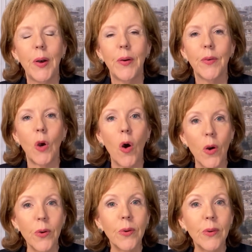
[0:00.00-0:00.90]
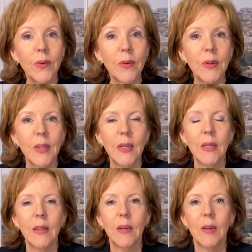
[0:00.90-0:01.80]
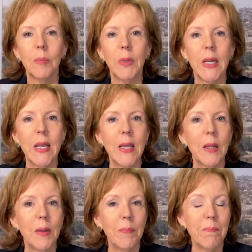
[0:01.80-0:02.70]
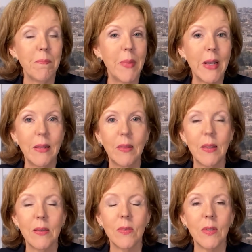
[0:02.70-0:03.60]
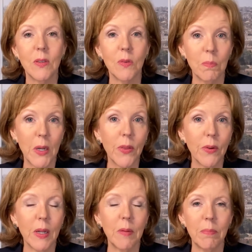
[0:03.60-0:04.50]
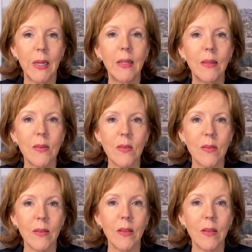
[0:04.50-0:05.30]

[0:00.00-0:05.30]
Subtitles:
carnal, but he had made this, his mother had made this